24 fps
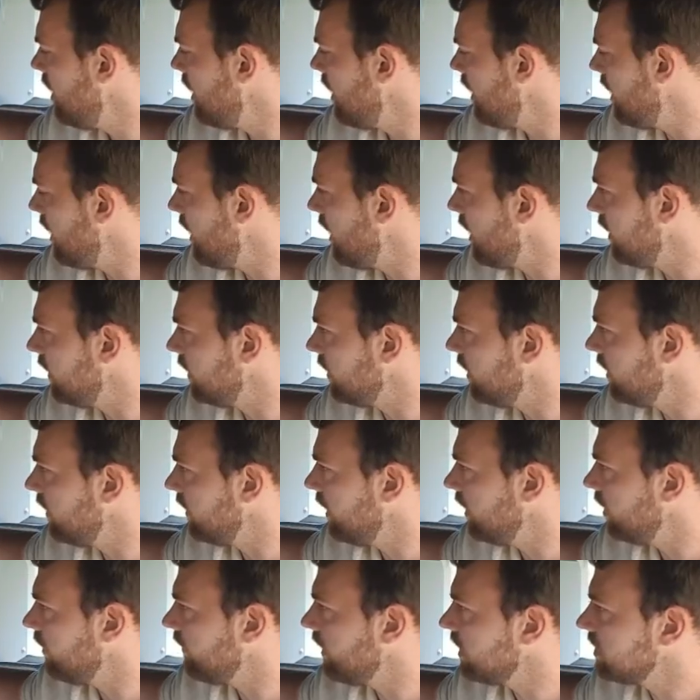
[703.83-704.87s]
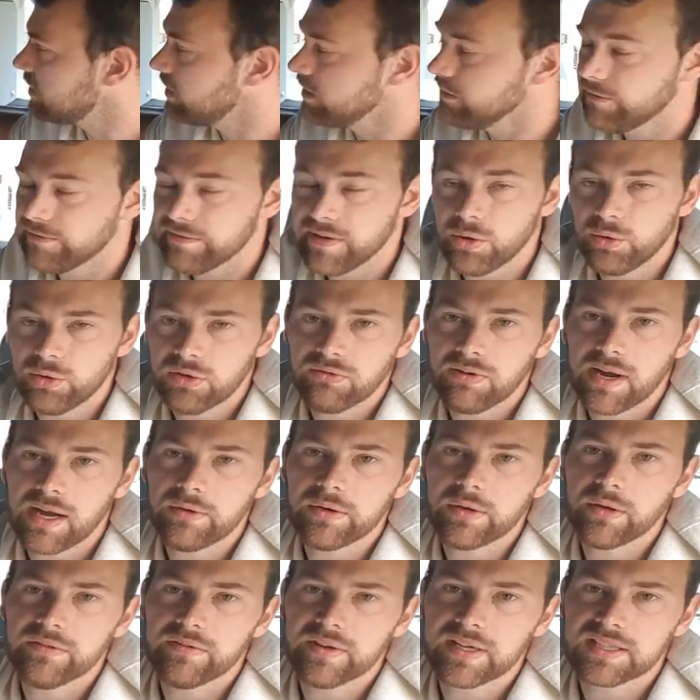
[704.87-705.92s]
And then I've actually filled around
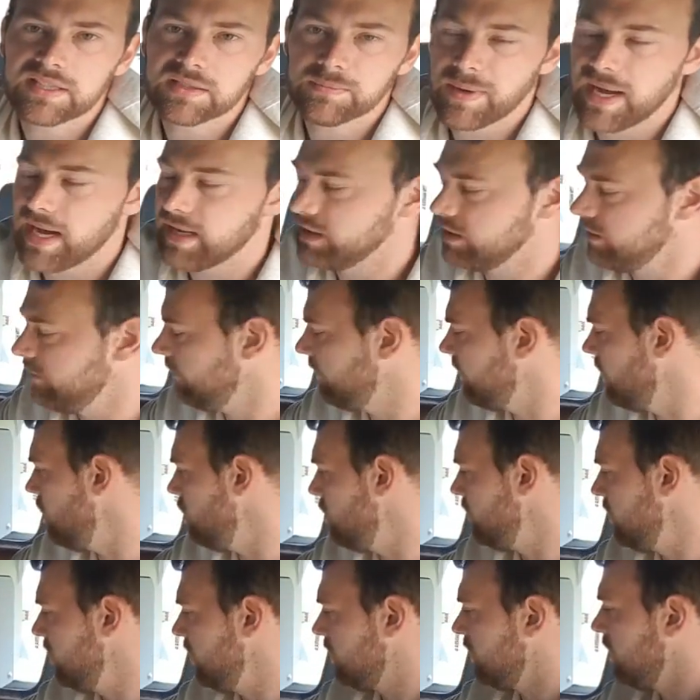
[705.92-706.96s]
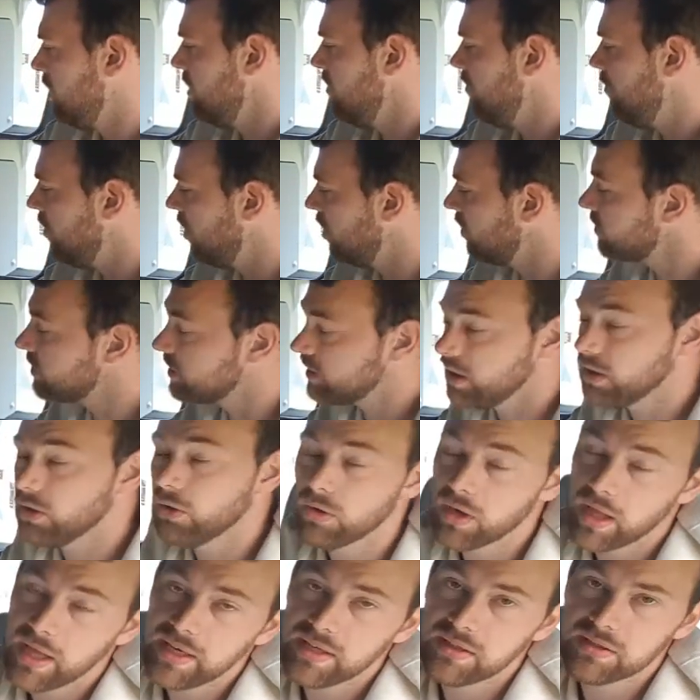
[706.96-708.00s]
it with expanding foam and kind of boxed it
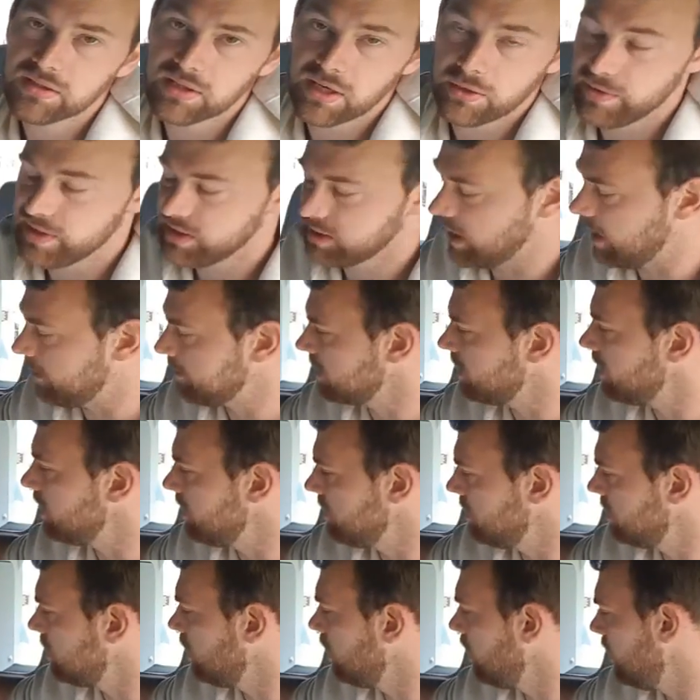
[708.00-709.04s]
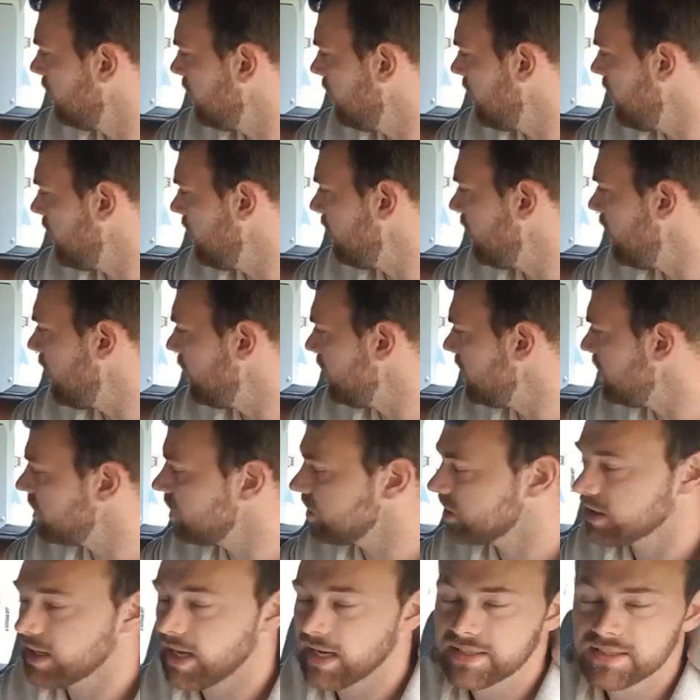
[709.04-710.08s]
all in. So it's absolutely solidly in there, and it
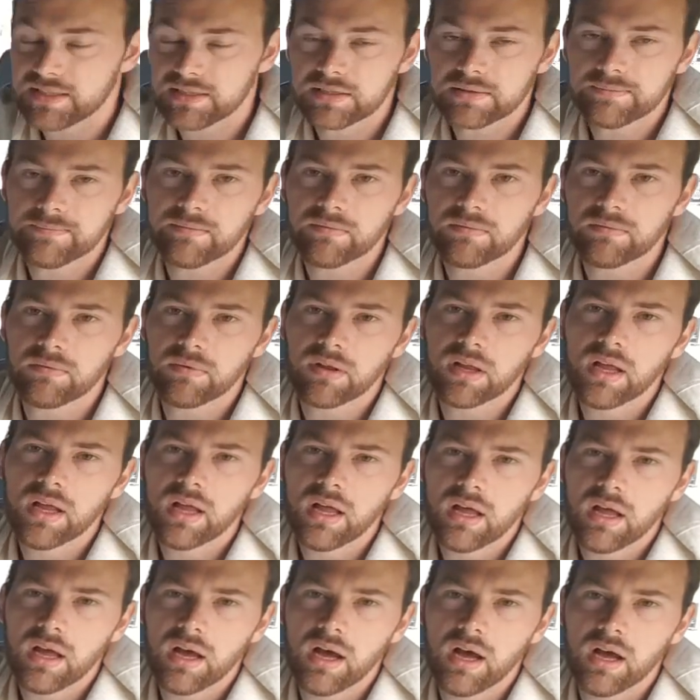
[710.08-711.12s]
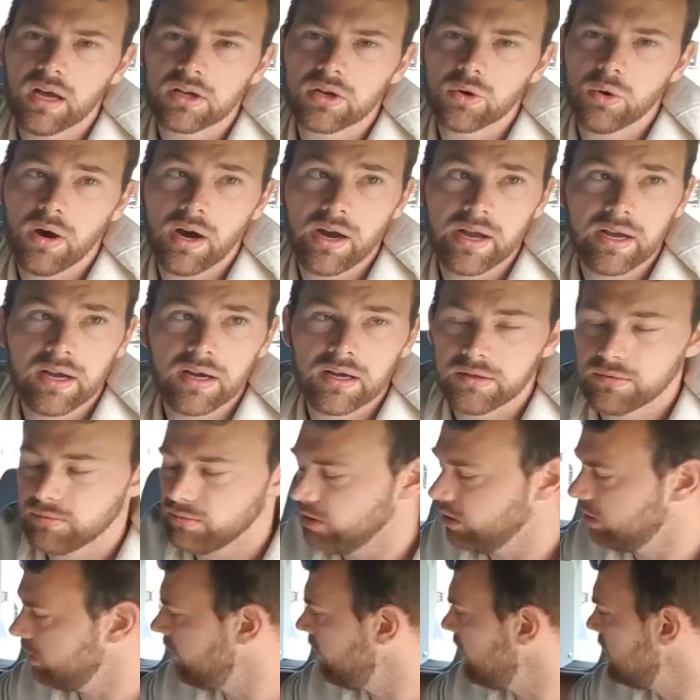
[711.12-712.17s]
just adds quite a
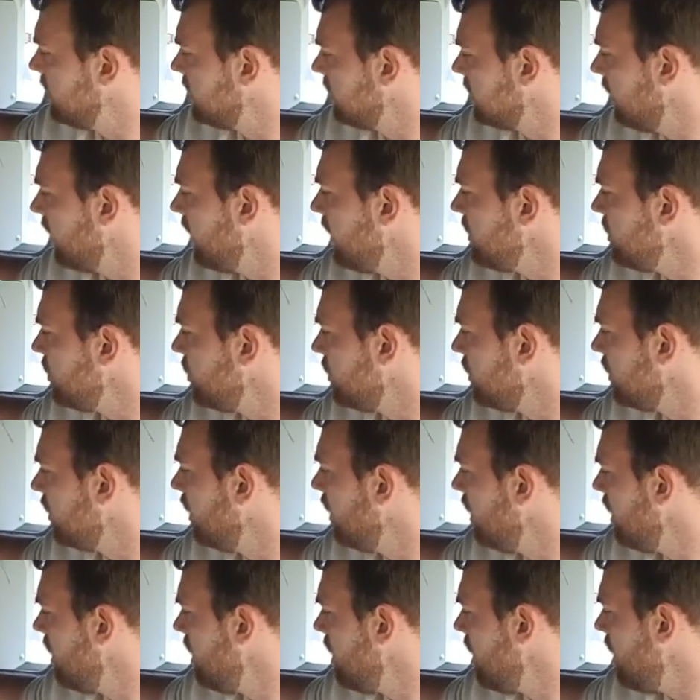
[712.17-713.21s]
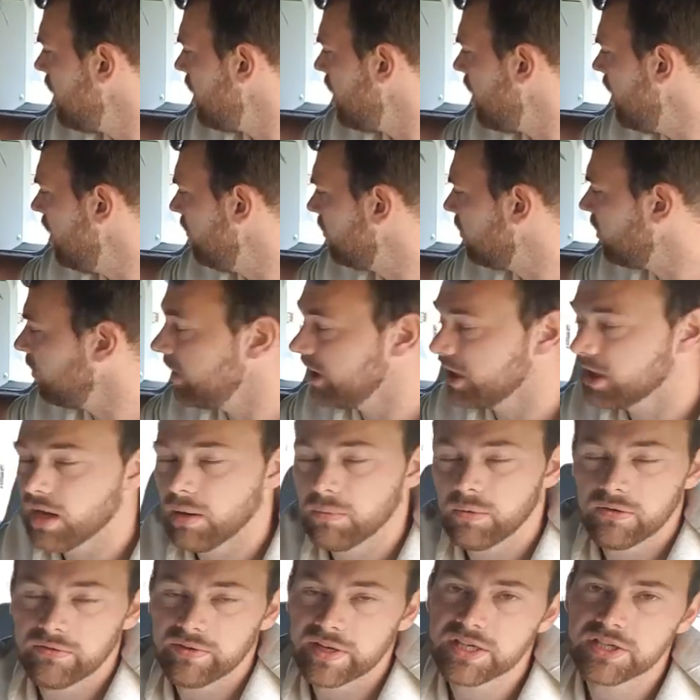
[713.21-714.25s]
lot of insulation, probably a
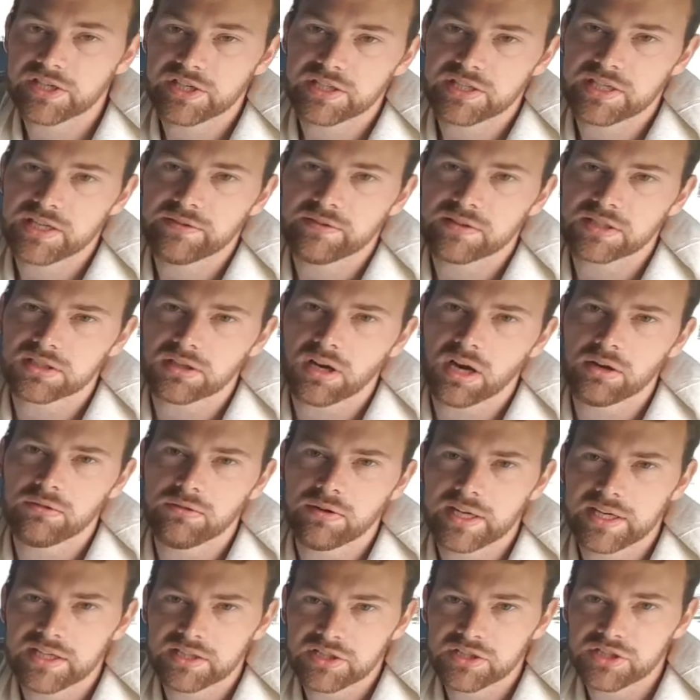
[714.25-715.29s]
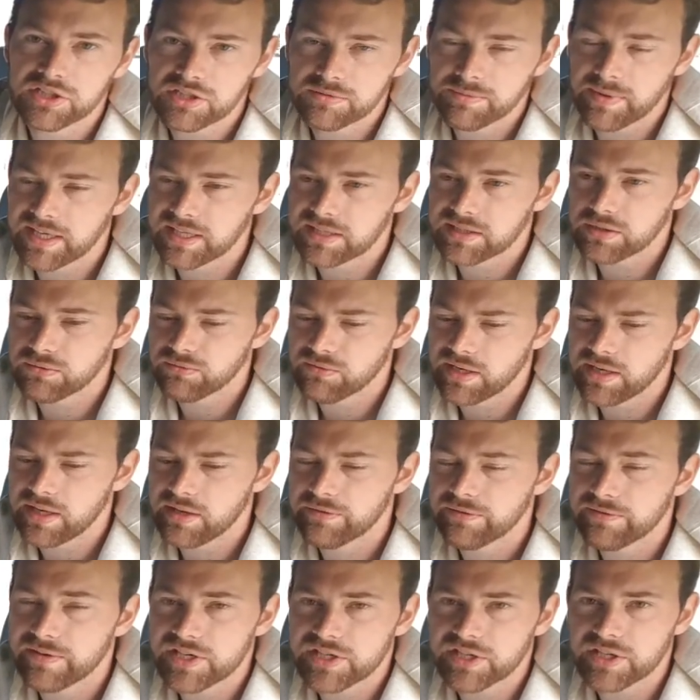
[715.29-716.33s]
couple of inches either side really. So it just makes it really
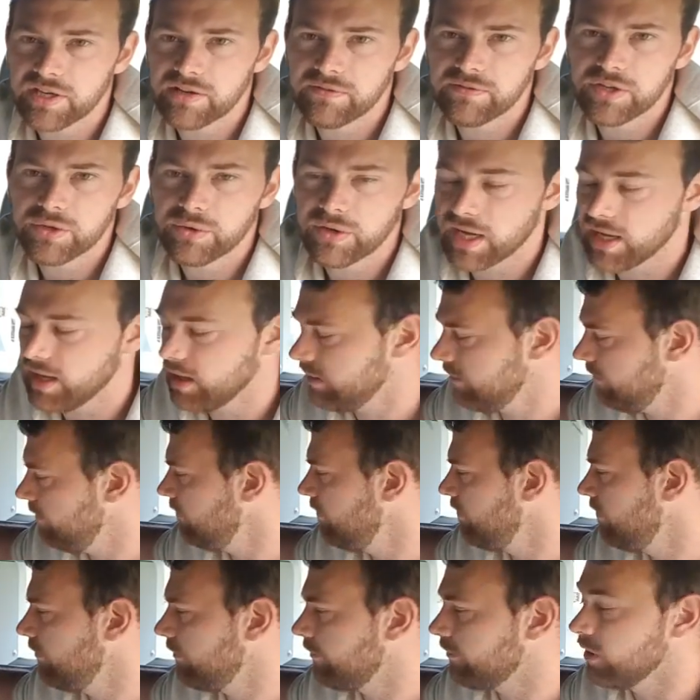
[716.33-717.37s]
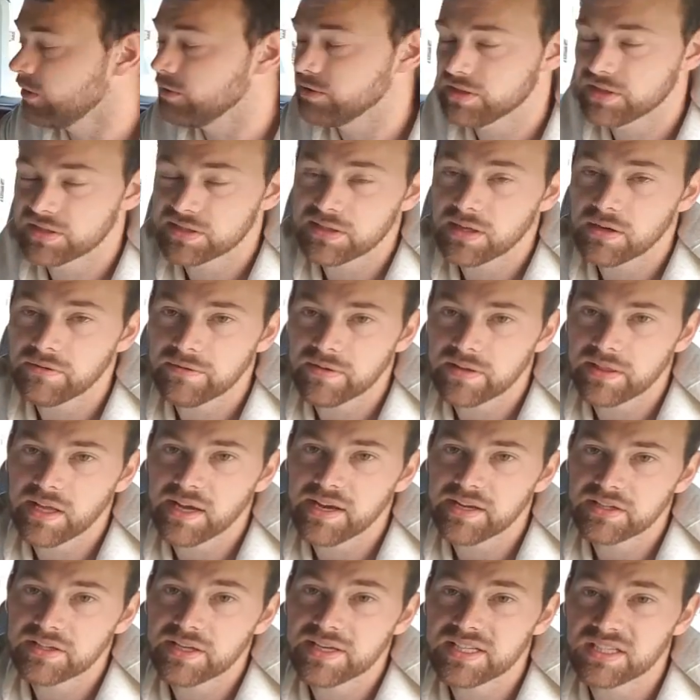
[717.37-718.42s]
efficient. If you get frozen stuff in
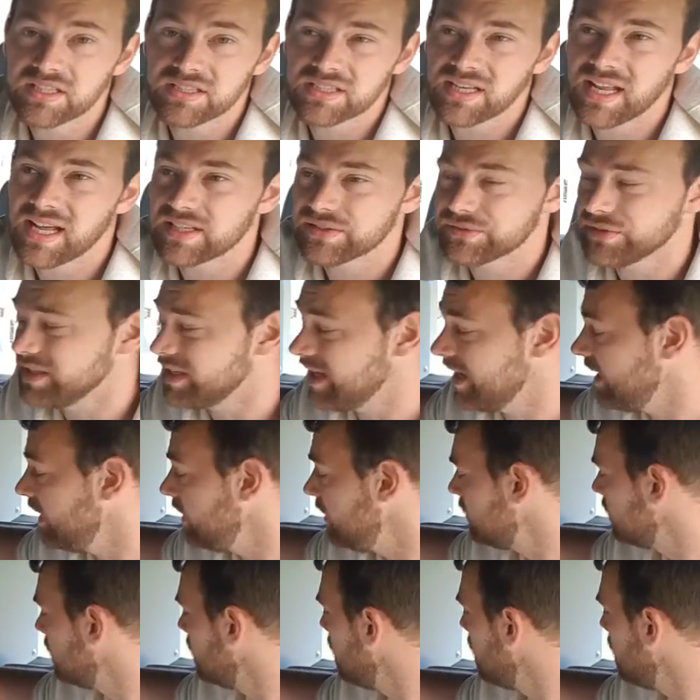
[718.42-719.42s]
there, it does last for days.